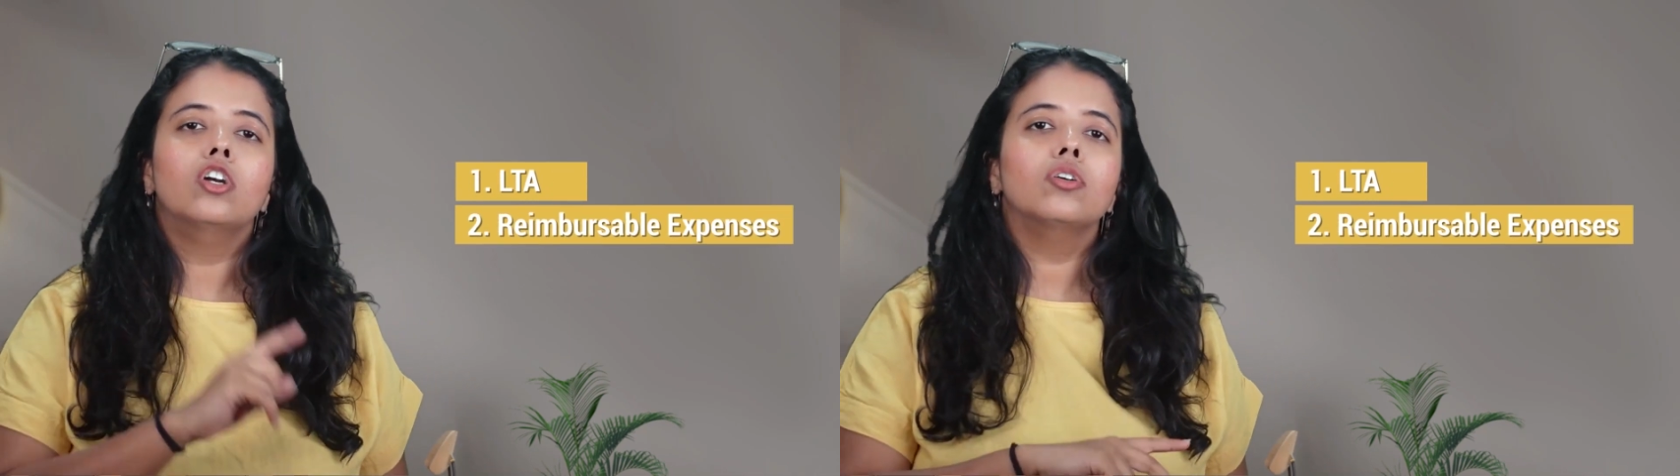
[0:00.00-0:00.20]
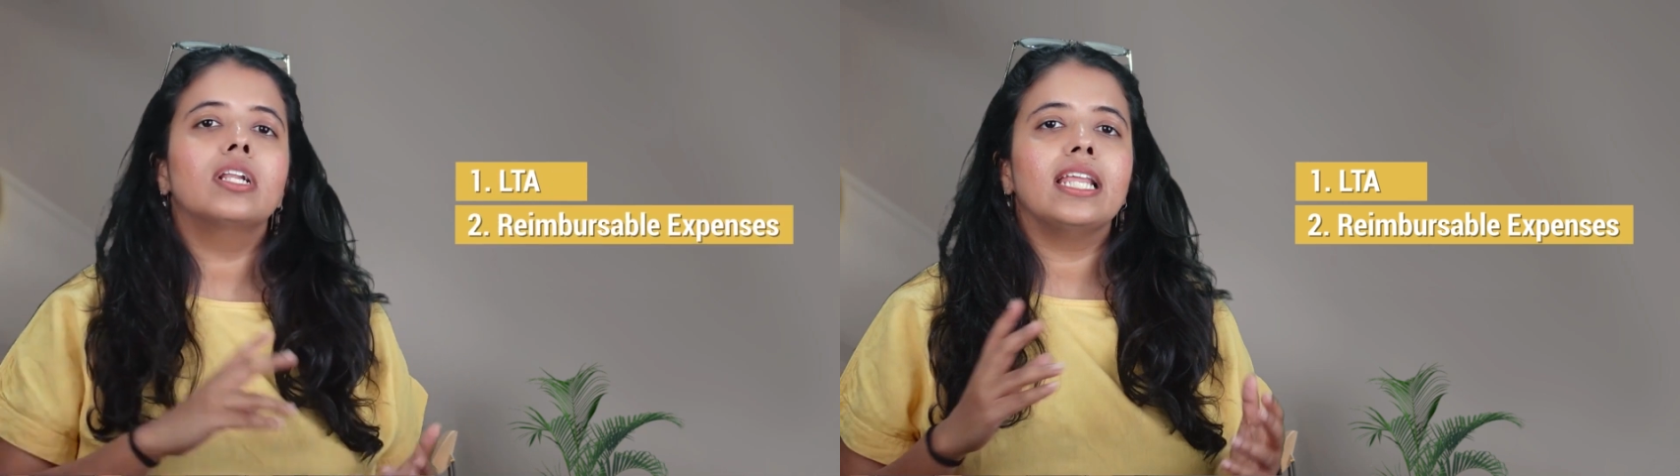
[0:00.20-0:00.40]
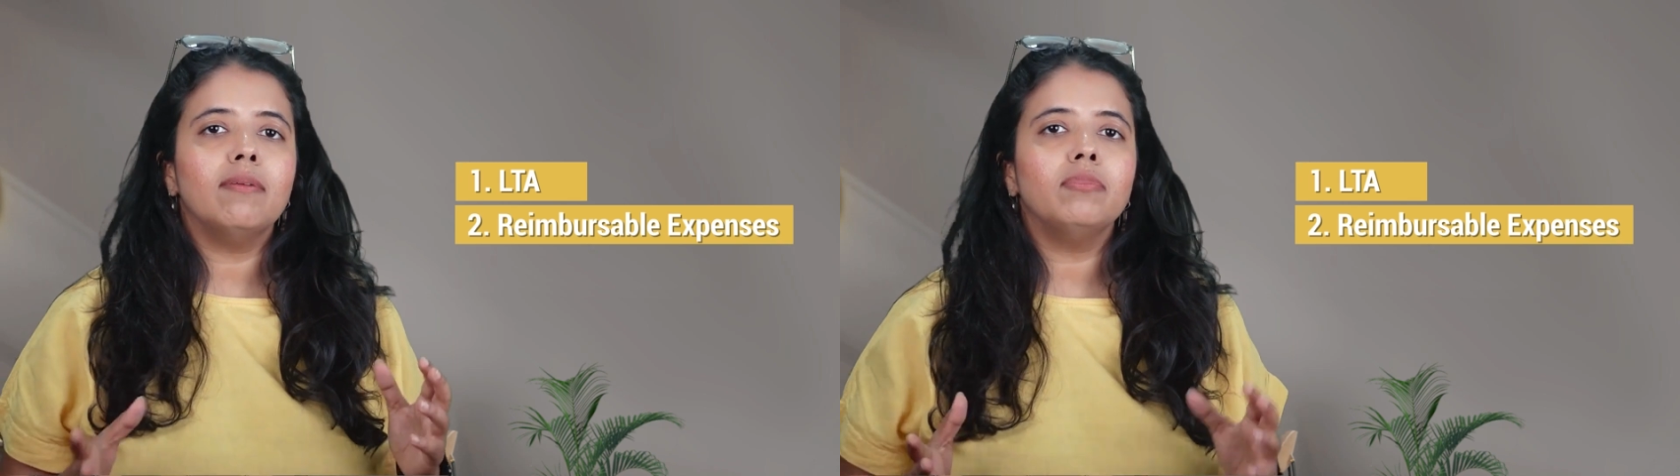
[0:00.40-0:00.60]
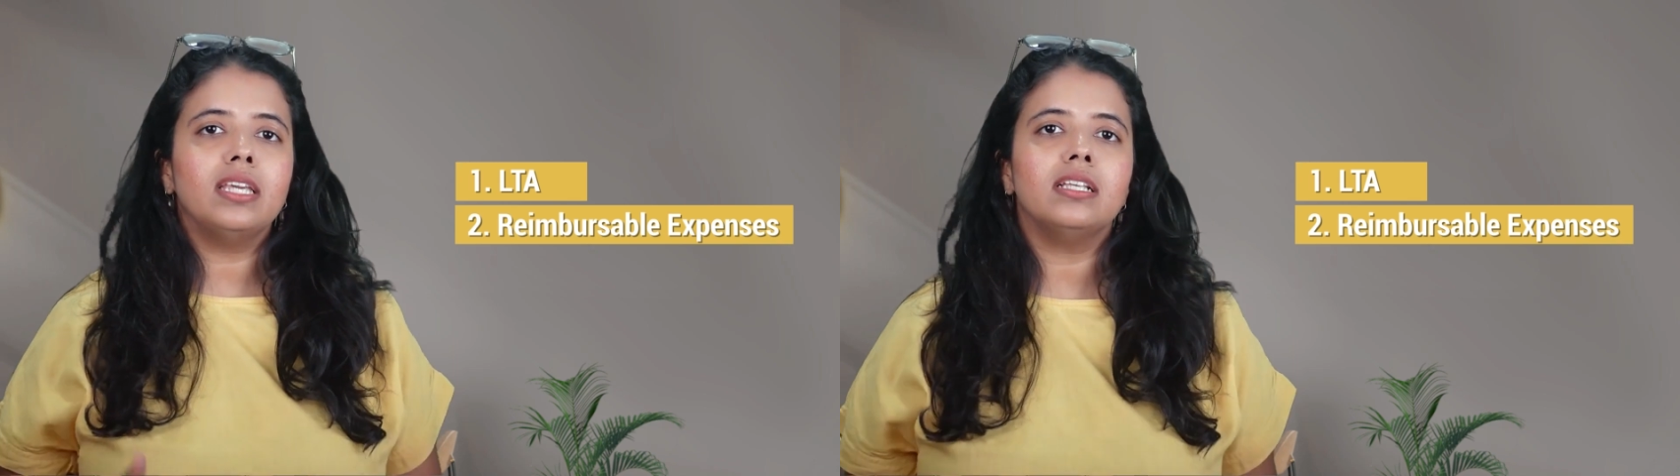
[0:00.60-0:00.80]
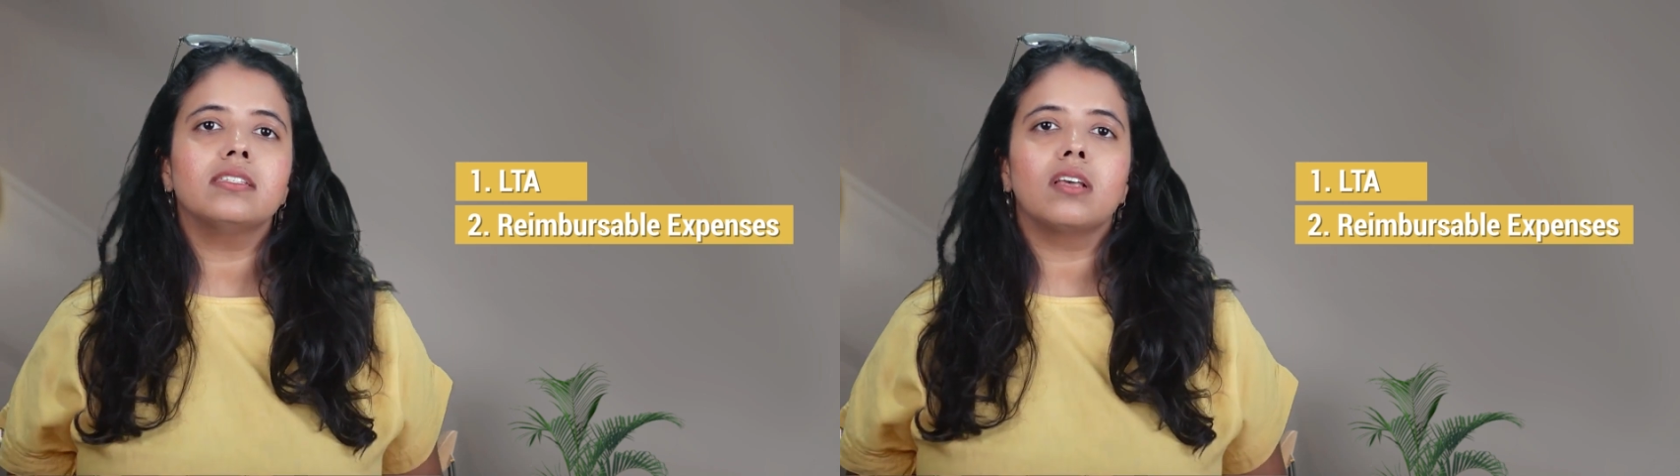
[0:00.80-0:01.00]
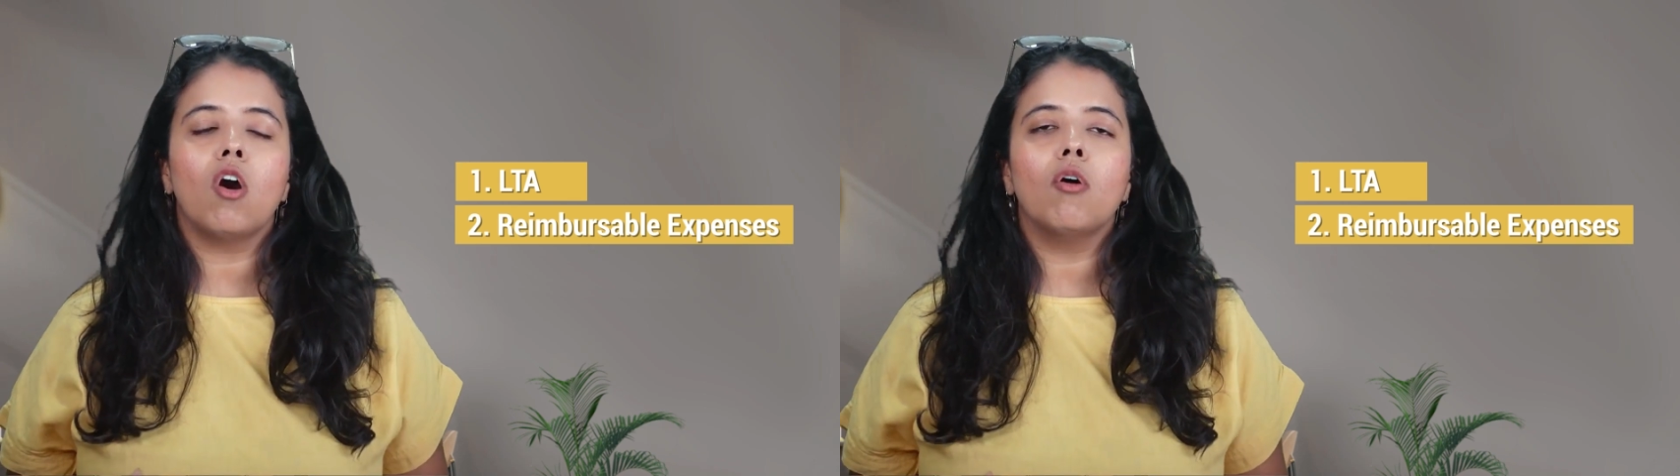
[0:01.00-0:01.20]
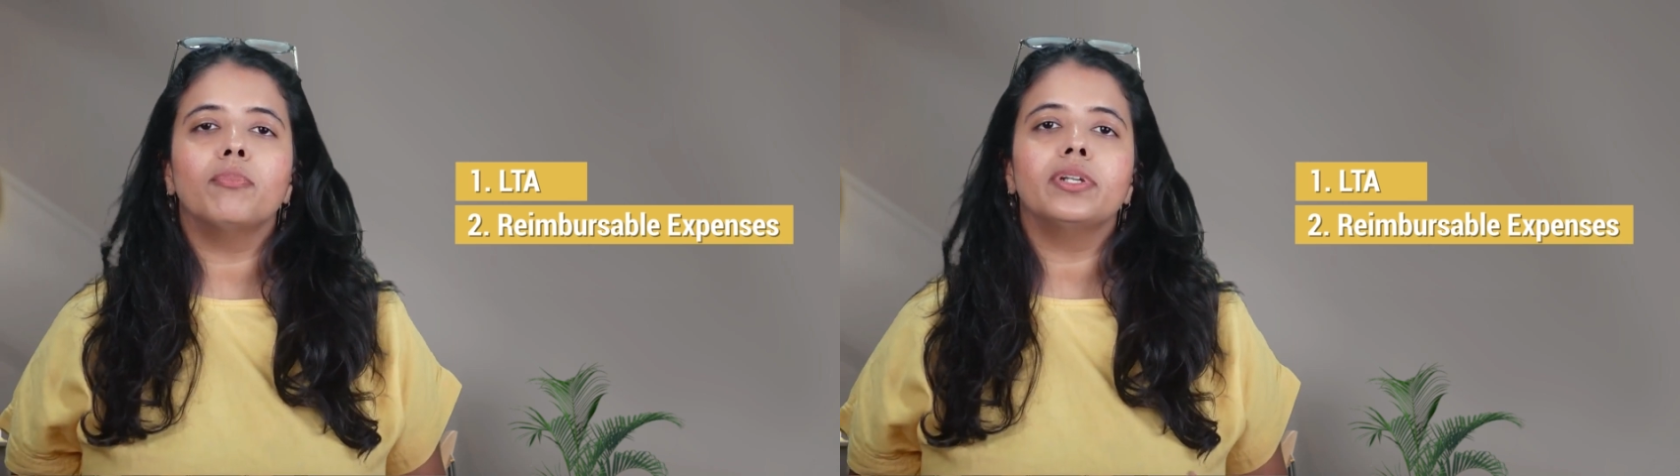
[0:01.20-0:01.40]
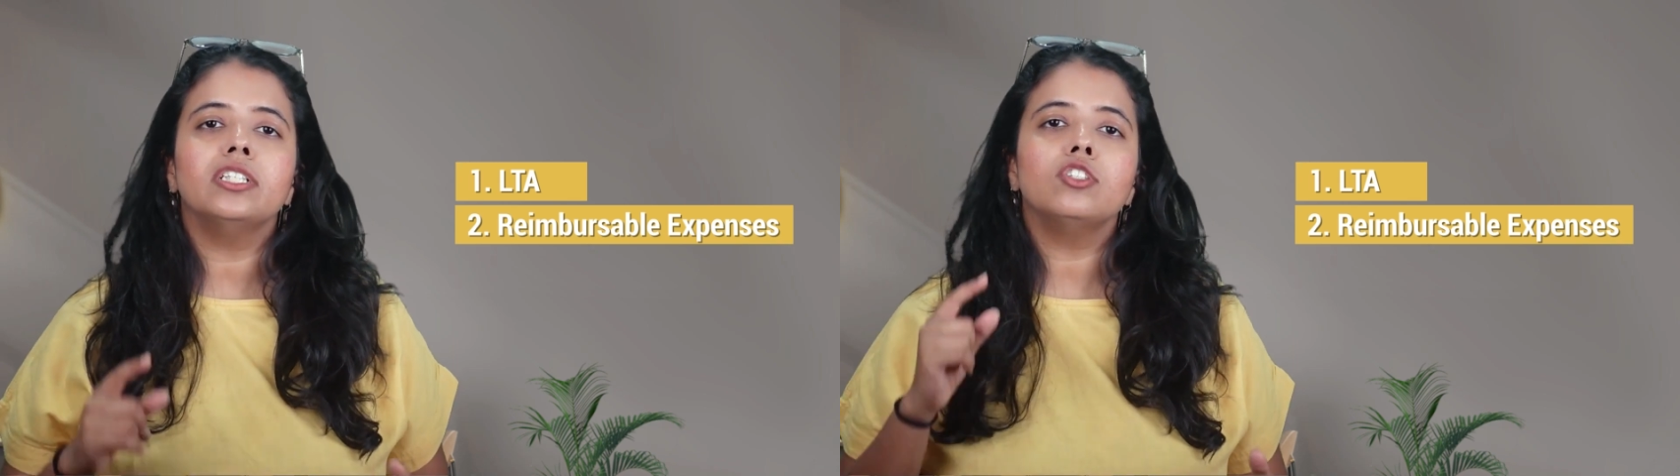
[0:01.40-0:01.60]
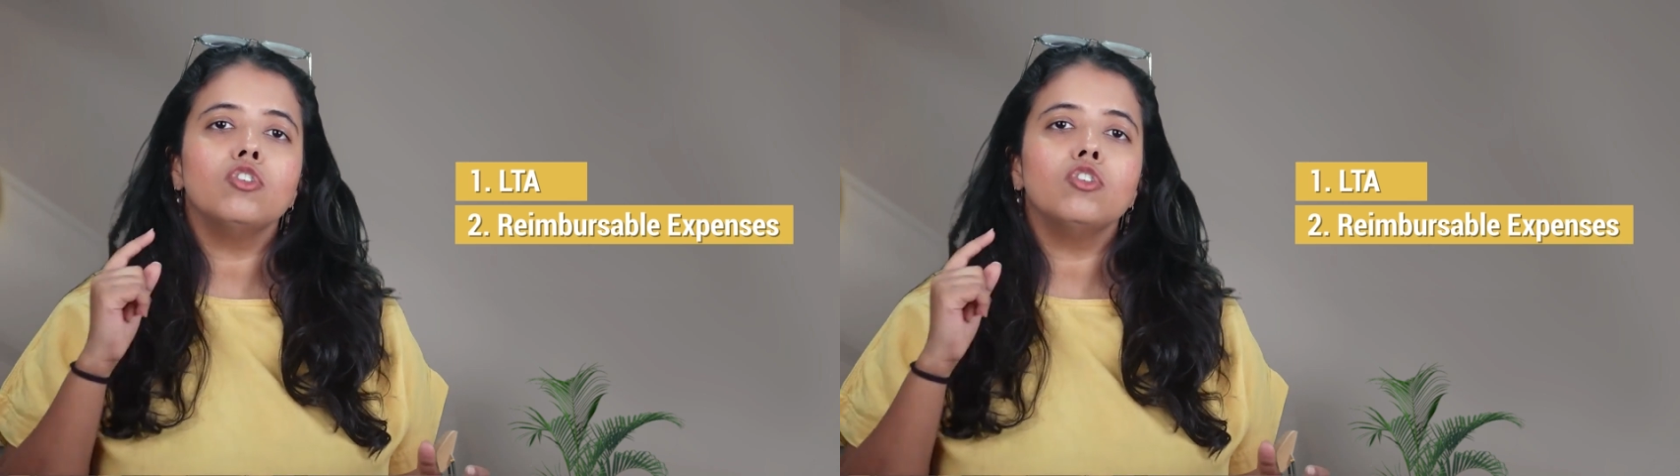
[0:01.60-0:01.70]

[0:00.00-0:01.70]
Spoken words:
To claim these components,